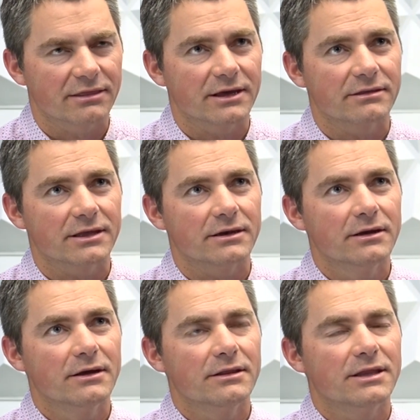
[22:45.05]
I think that
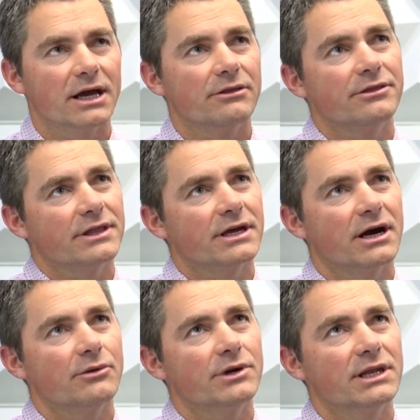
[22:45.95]
the other thing
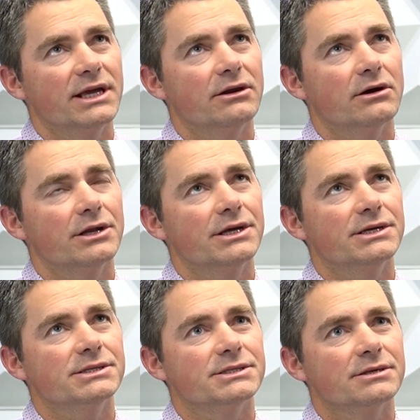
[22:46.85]
I would lean on
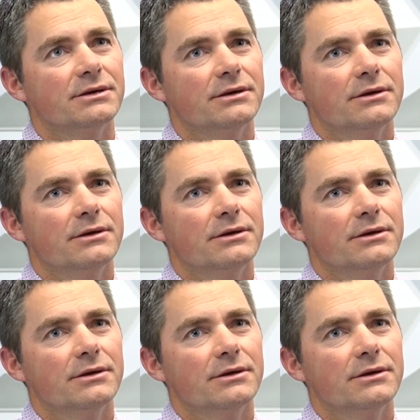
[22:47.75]
is,